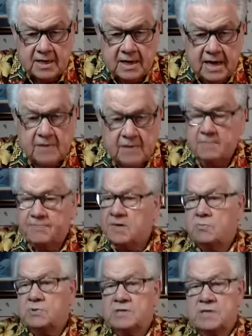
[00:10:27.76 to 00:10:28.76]
And
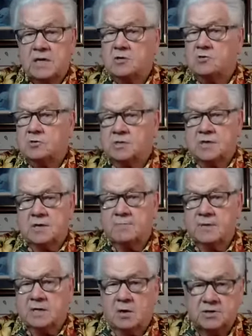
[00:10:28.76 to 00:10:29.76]
it was interesting
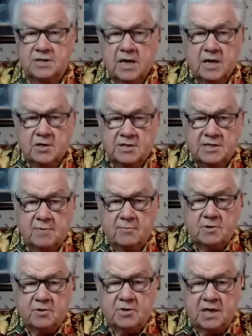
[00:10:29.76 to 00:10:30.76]
because some
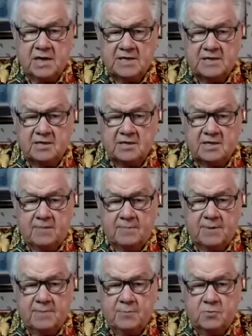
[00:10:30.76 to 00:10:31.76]
of the lessons that
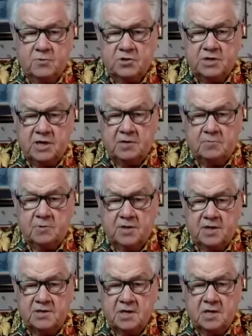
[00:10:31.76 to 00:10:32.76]
people shared with
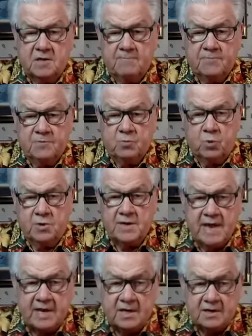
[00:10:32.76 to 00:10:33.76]
us were
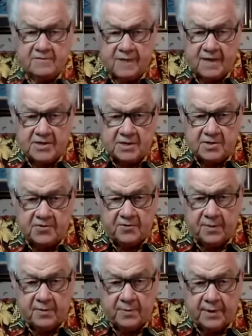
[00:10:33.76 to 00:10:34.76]
negative lessons from
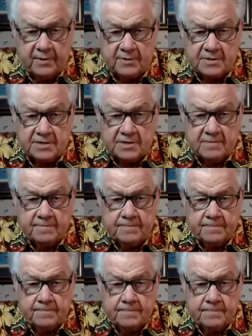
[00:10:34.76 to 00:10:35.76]
their parents
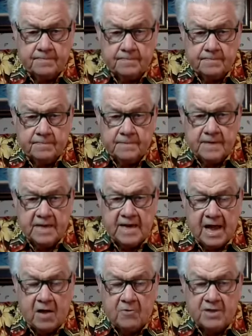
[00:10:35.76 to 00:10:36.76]
mm-hmm. and
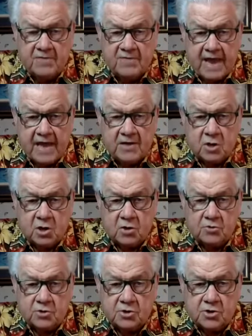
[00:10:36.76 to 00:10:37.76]
how they've had to learn
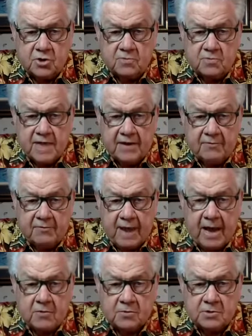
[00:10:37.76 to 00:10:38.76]
to turn that around.